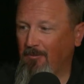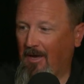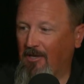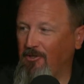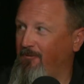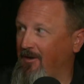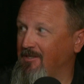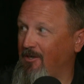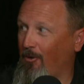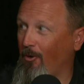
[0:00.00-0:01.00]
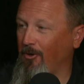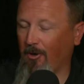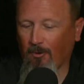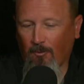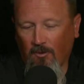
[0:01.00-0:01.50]
Had you fixed it
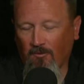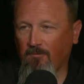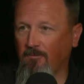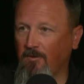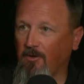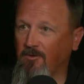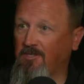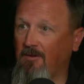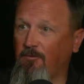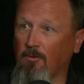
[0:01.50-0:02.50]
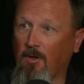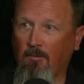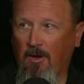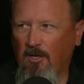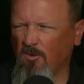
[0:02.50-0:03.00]
earlier, it would have, saved you a lot,
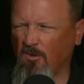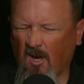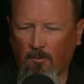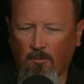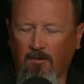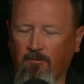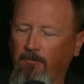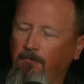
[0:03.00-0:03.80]
made you a lot, whatever.